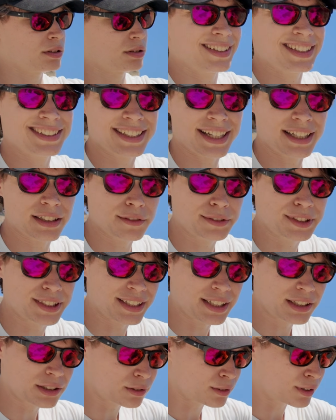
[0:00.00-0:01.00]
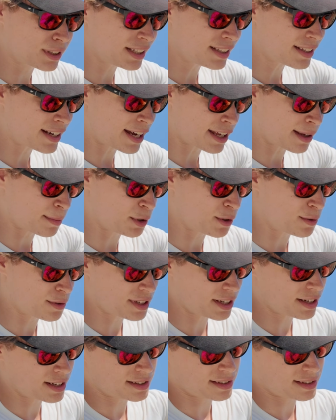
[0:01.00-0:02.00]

This kind of silicone lid I am using